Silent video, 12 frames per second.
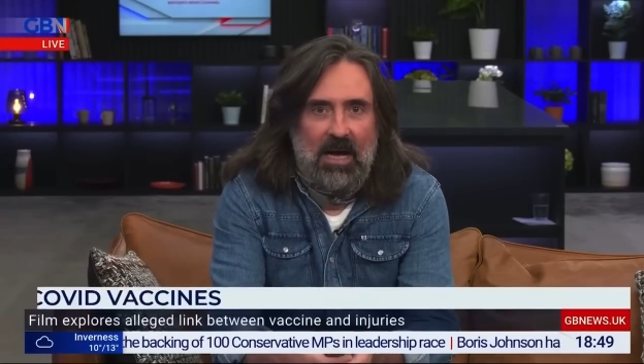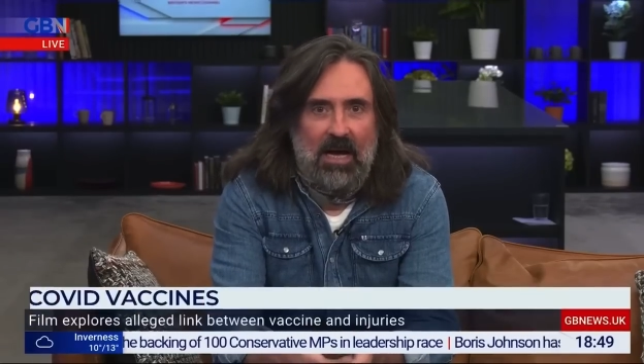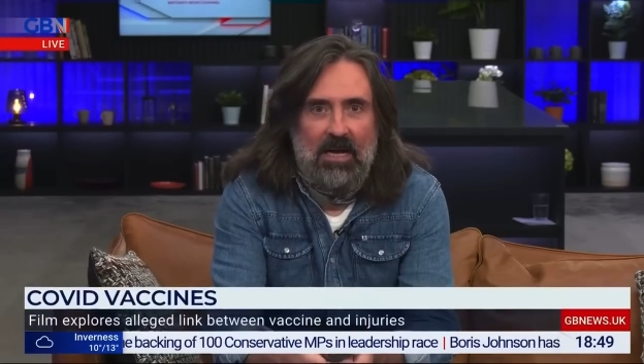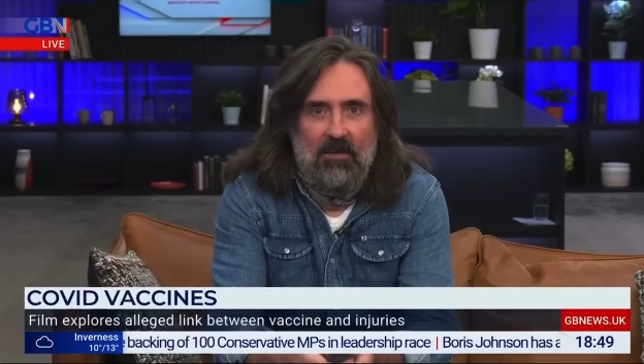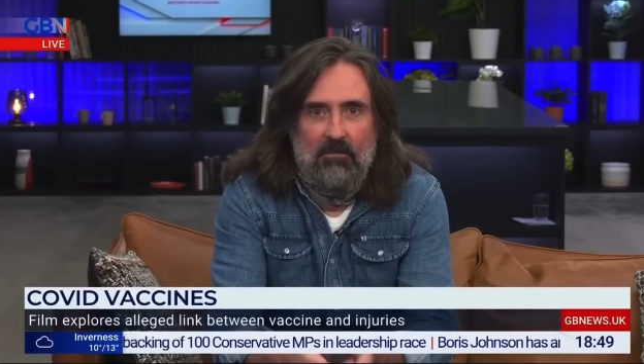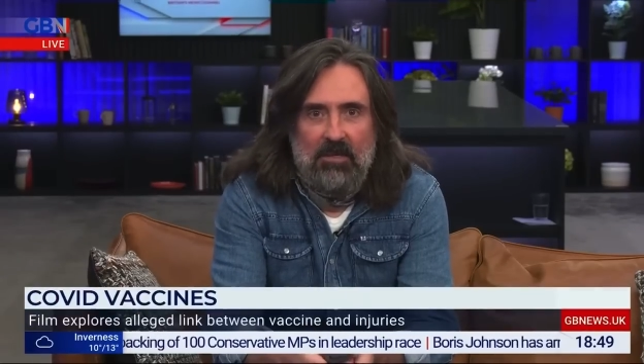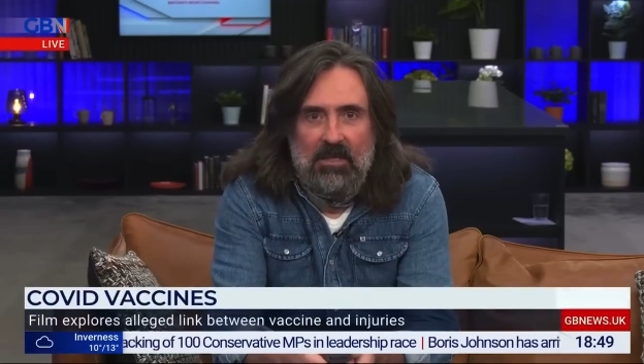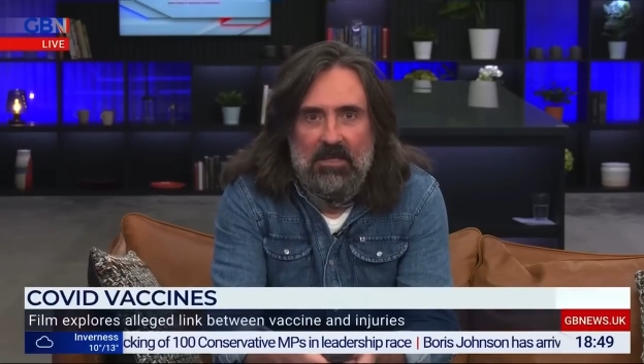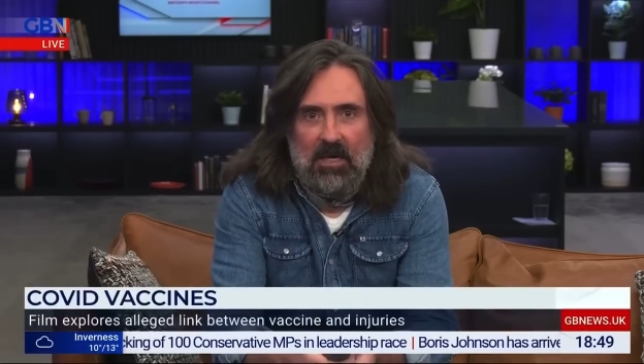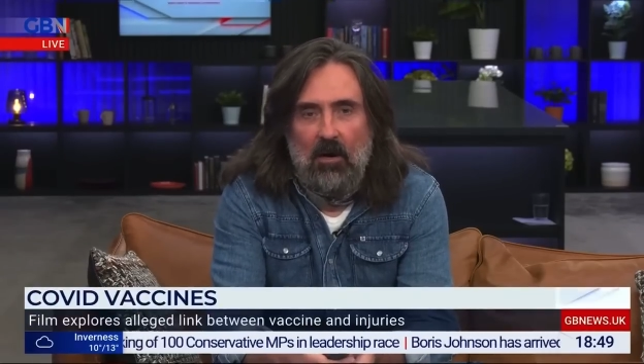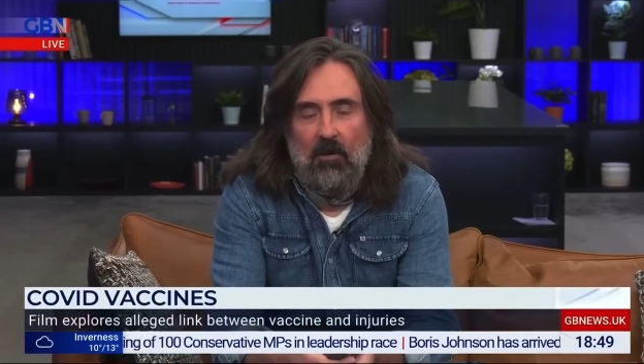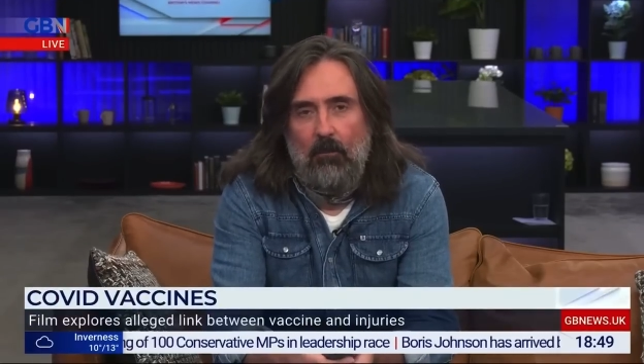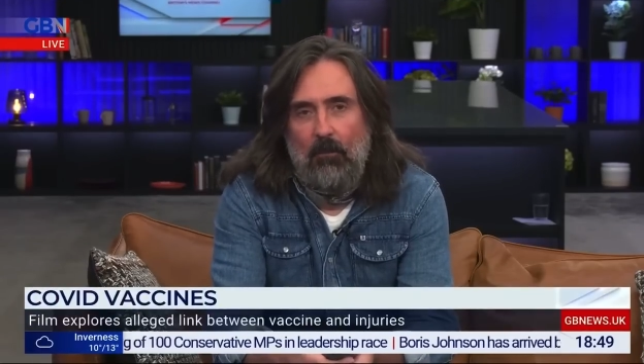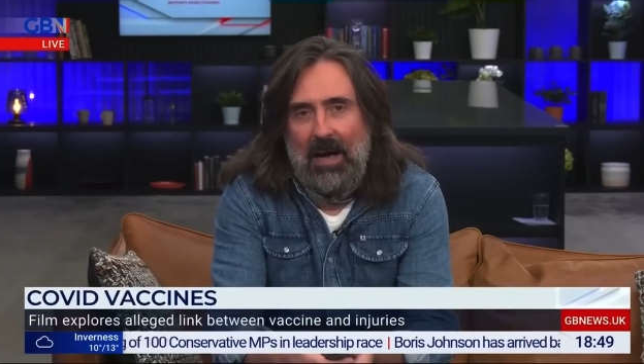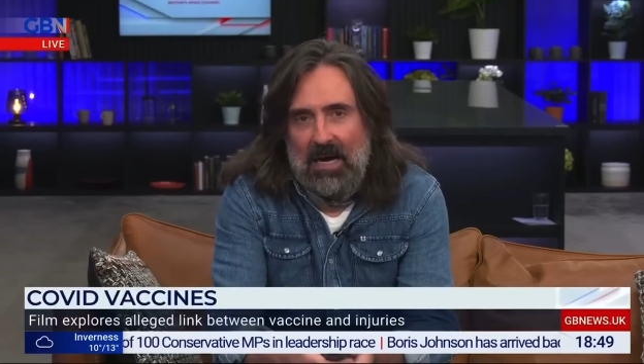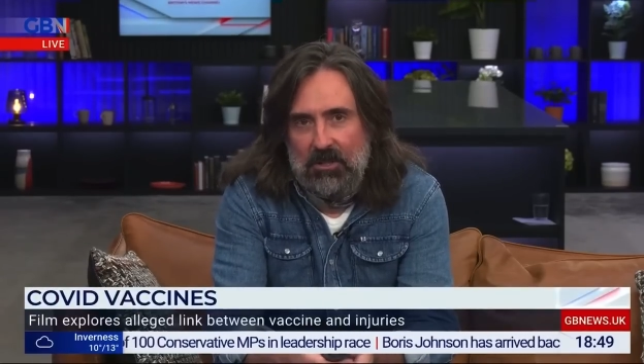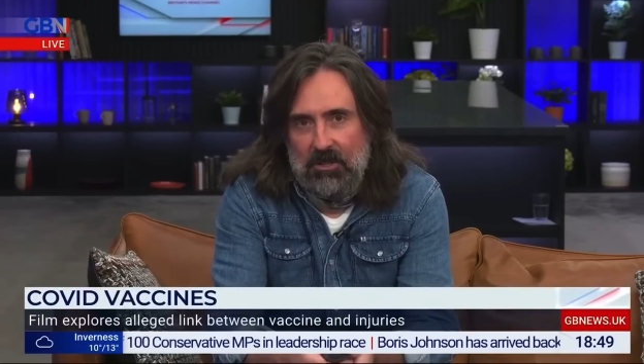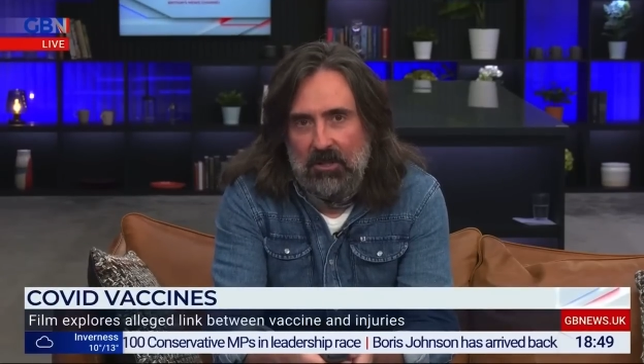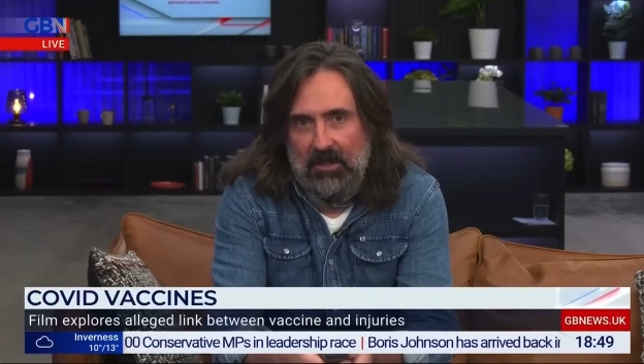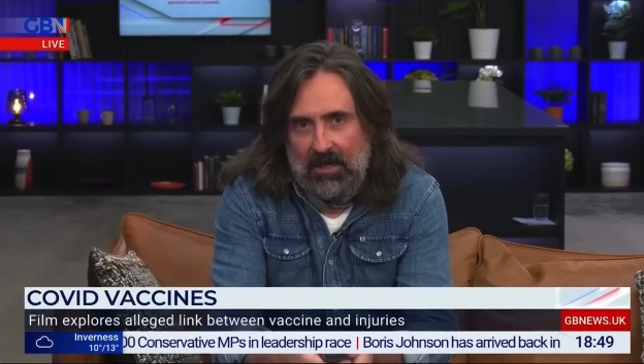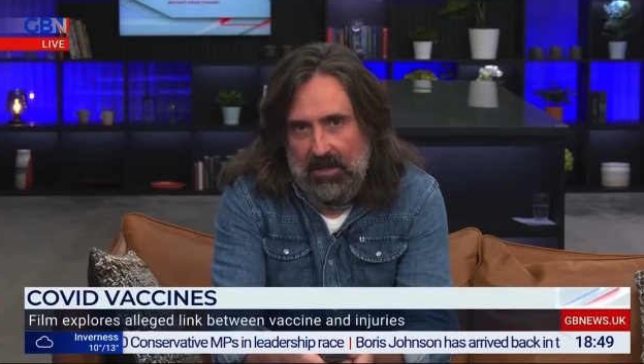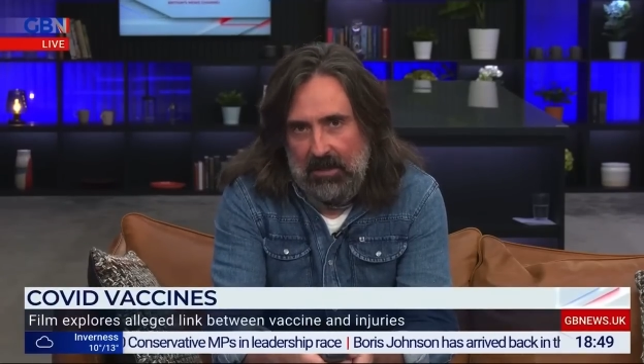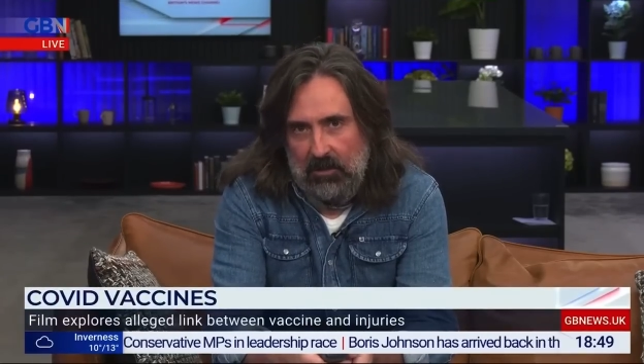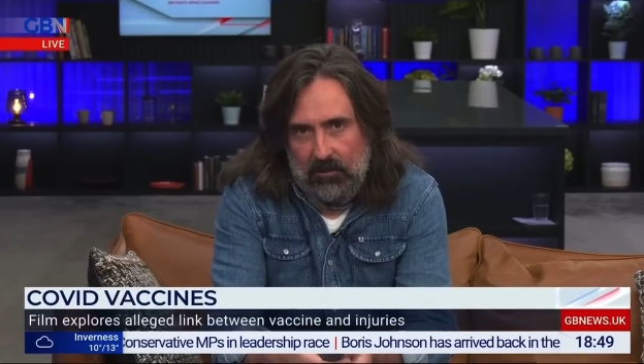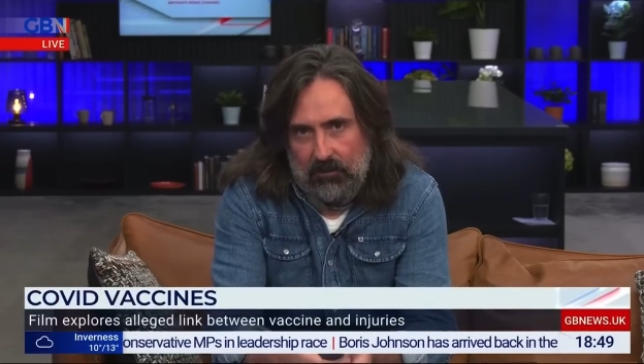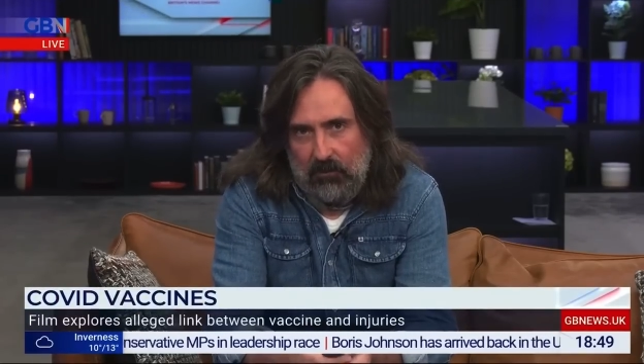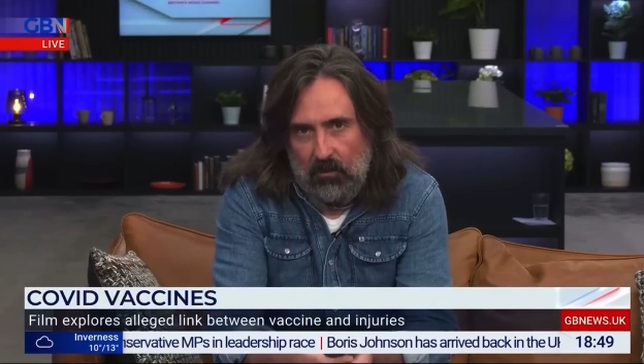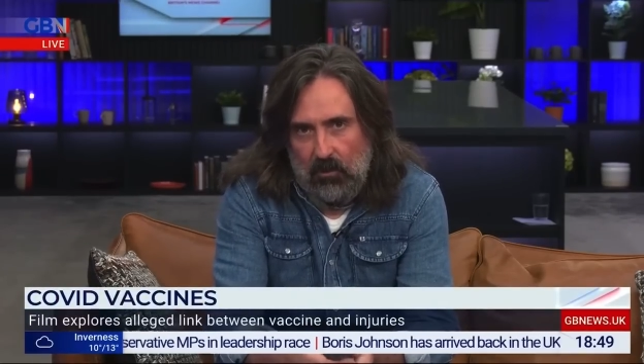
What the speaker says: and the media are passionately held.